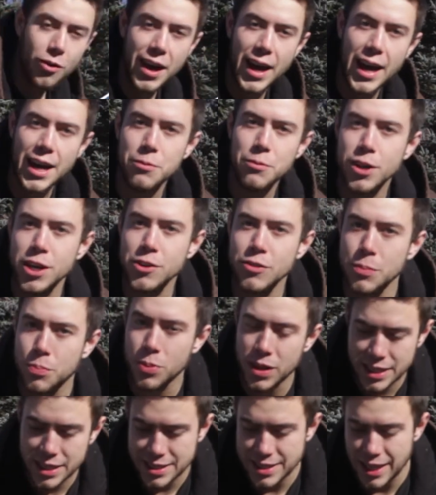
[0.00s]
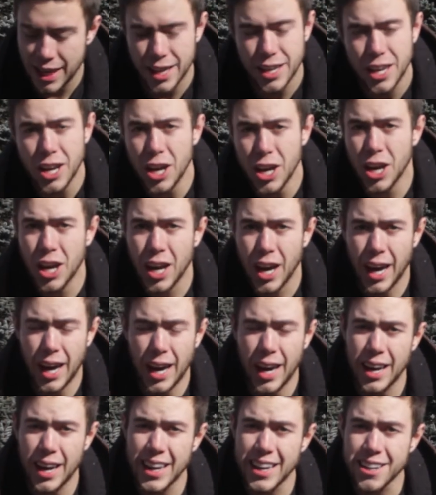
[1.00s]
ahead, we're gonna replace that
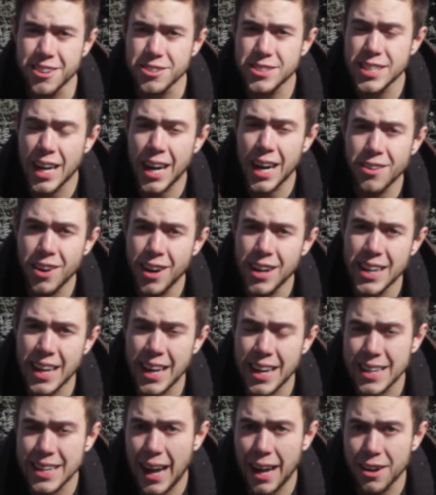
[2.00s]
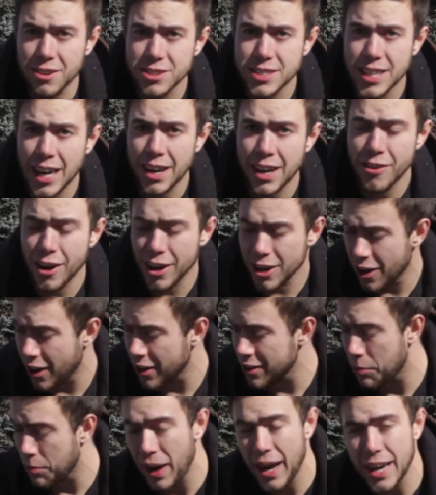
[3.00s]
inner tie rod and outer tie rod on
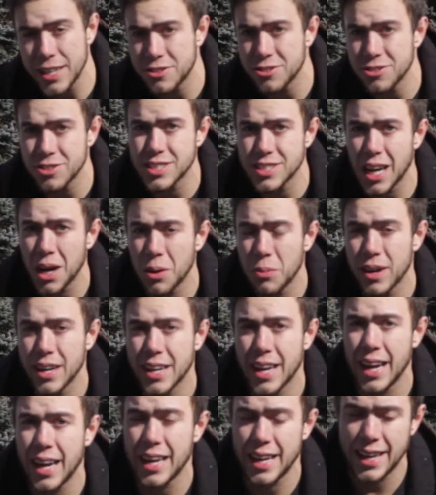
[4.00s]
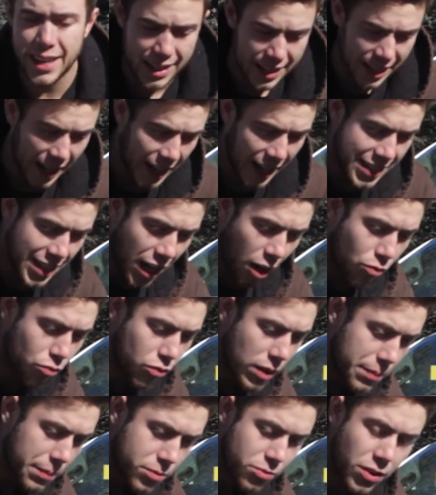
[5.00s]
the passenger side where it got hit. It kind of got
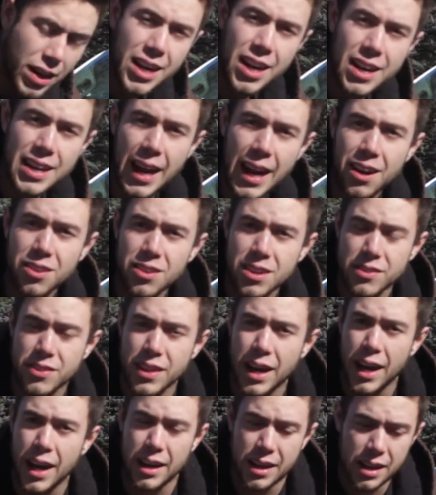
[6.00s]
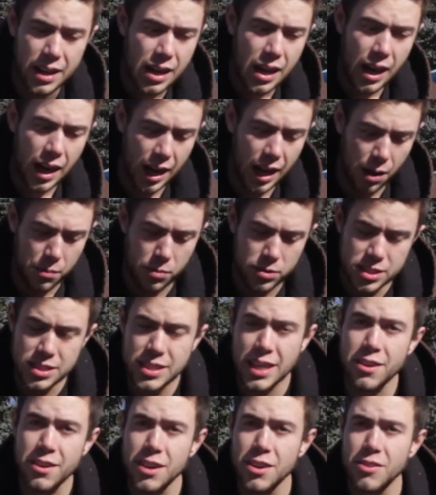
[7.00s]
ripped right on out of that
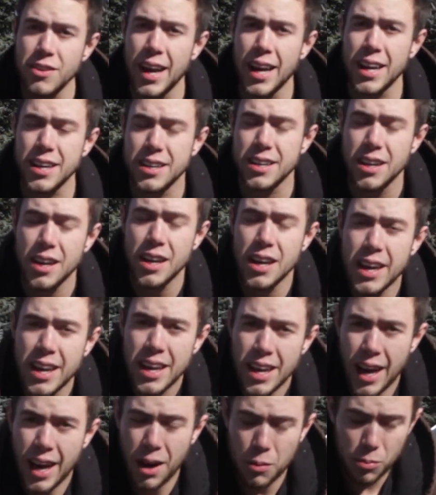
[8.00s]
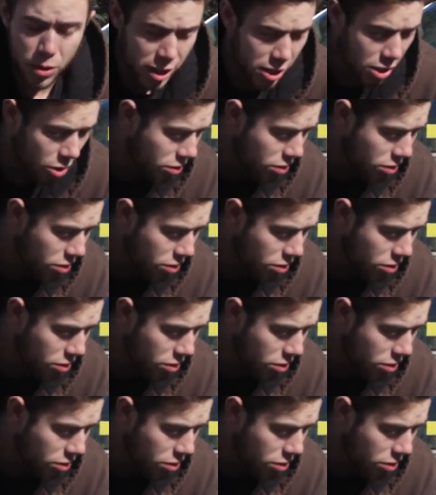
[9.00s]
steering rack. We're gonna go